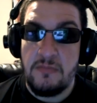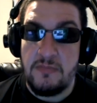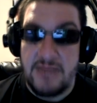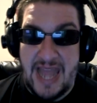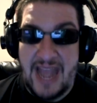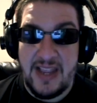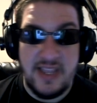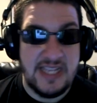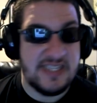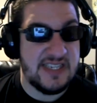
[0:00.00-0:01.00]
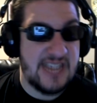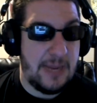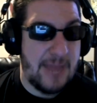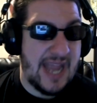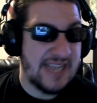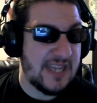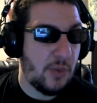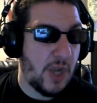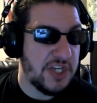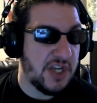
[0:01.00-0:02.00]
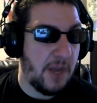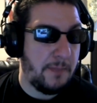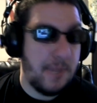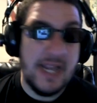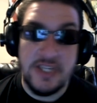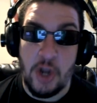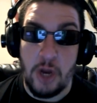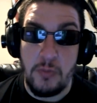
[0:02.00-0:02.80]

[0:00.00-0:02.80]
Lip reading: Knack is the same. Knack is like watching a Pixar